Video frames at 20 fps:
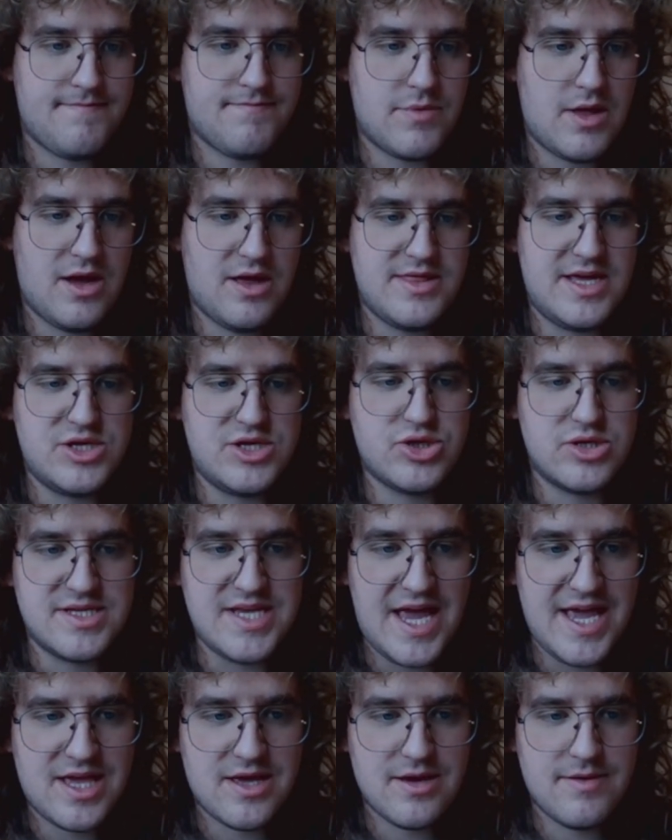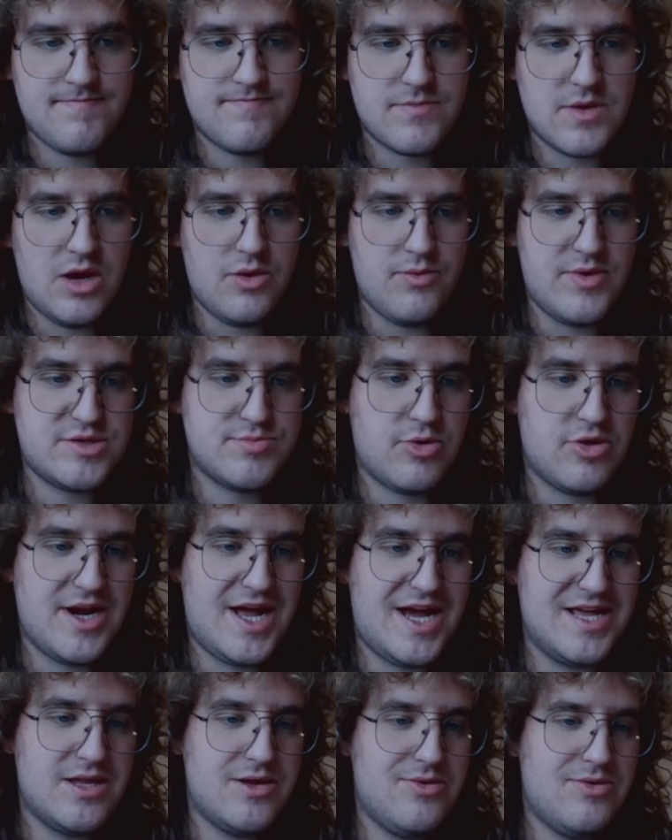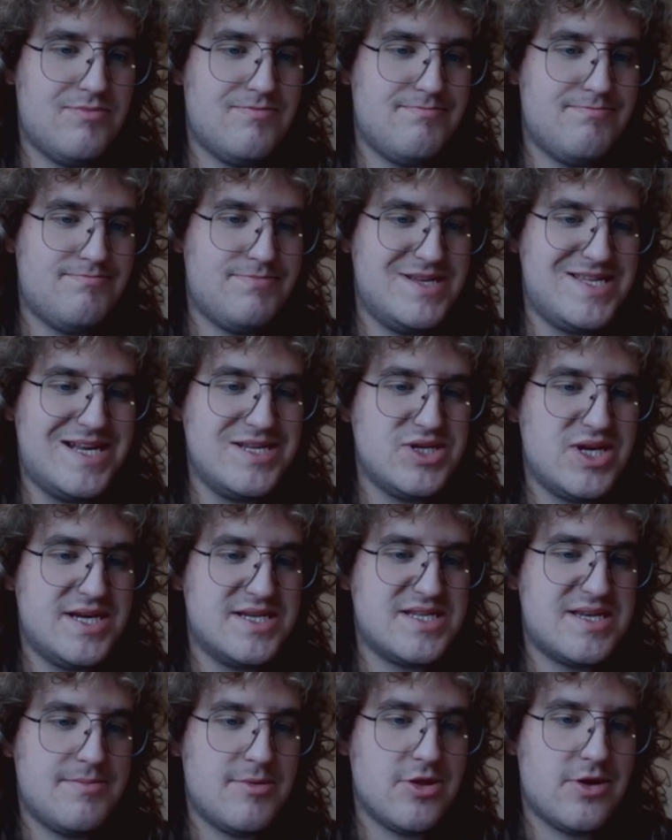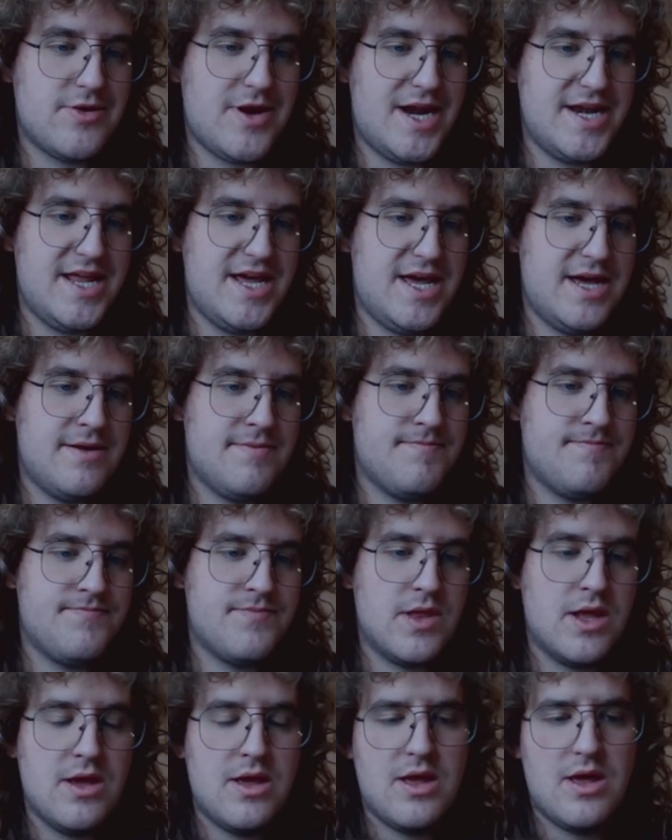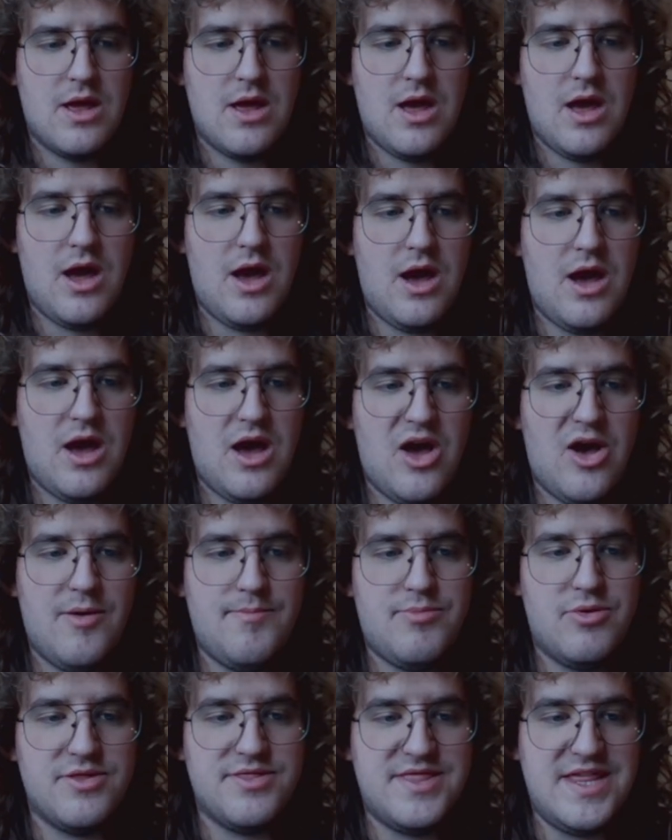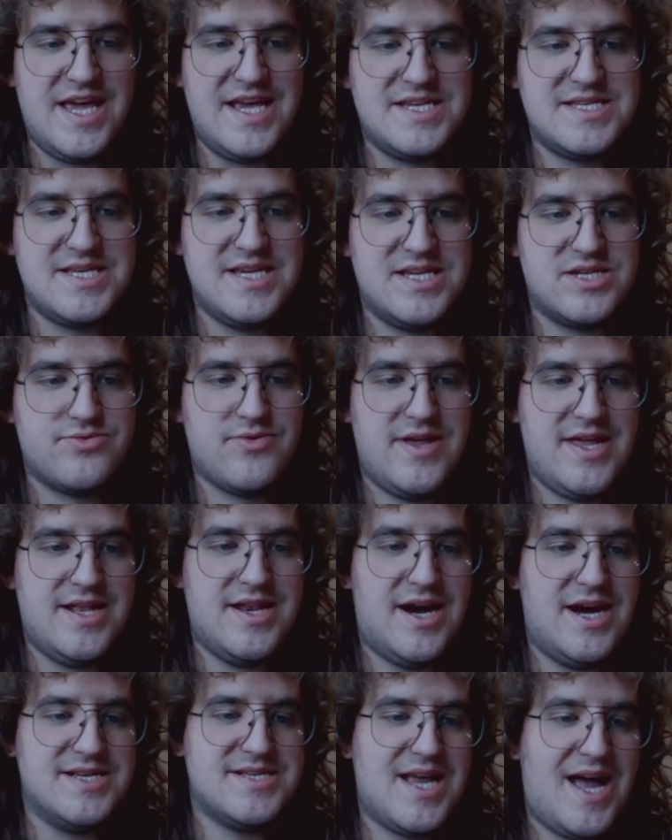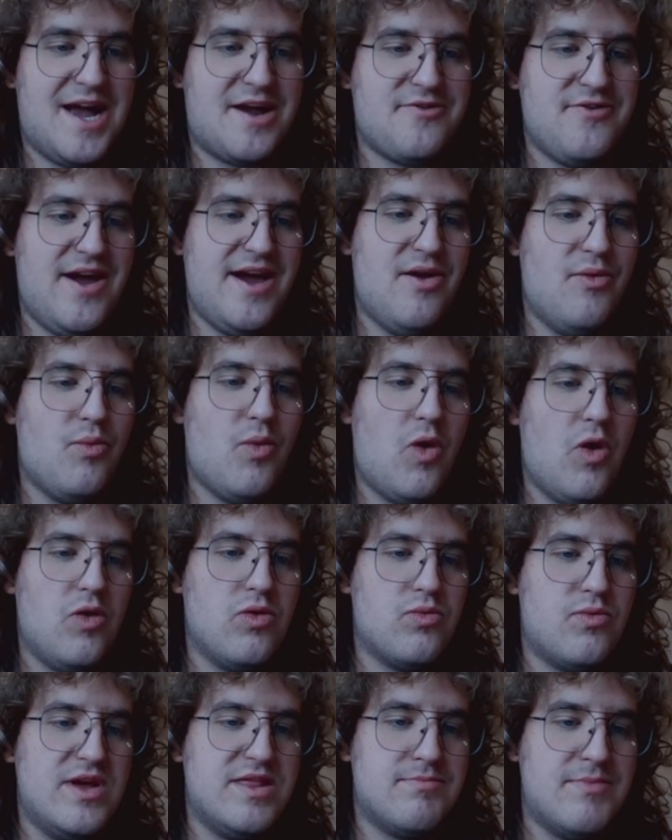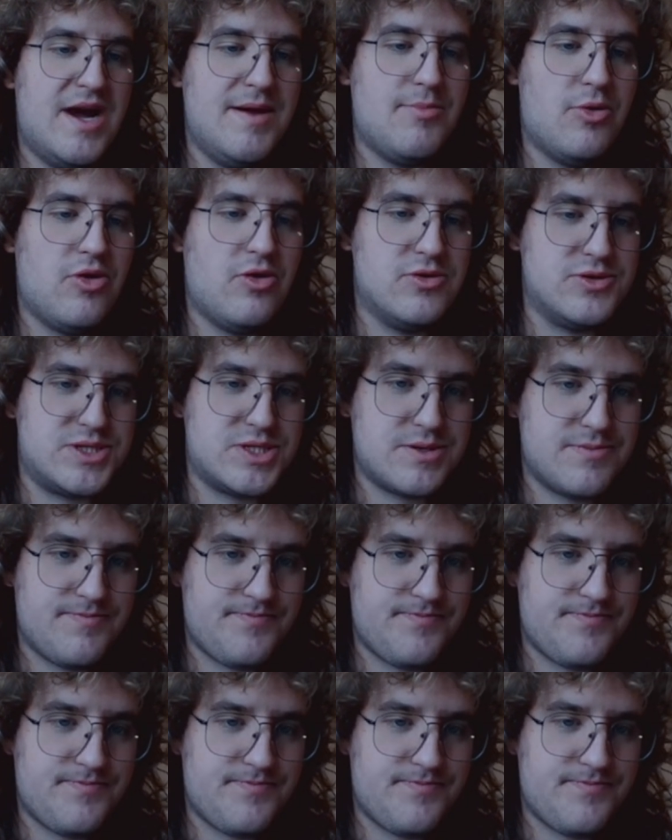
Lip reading: They should have taken, at which point I do potentially a similar idea. But this is really nice. I create a wall with my pawns.